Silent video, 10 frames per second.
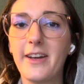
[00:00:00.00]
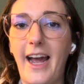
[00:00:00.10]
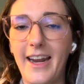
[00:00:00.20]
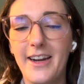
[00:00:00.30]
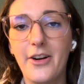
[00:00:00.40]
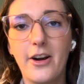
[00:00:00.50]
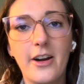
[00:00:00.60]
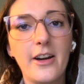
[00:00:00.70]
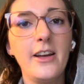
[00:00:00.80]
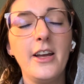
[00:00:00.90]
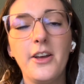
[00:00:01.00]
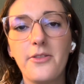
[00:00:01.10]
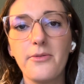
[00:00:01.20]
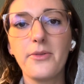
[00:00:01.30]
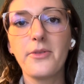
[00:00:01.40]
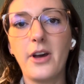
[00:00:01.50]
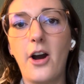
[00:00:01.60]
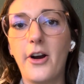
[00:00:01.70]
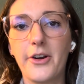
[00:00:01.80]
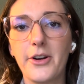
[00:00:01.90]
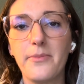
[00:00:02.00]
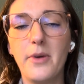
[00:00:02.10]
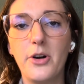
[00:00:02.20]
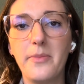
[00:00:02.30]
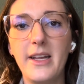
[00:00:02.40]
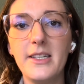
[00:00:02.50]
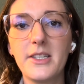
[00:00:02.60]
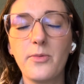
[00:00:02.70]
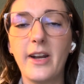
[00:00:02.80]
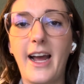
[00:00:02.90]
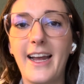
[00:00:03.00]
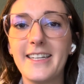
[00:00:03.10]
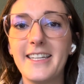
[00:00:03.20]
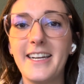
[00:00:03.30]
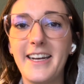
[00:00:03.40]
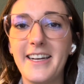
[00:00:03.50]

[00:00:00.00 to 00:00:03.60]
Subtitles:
guided her through the harder moments when I didn't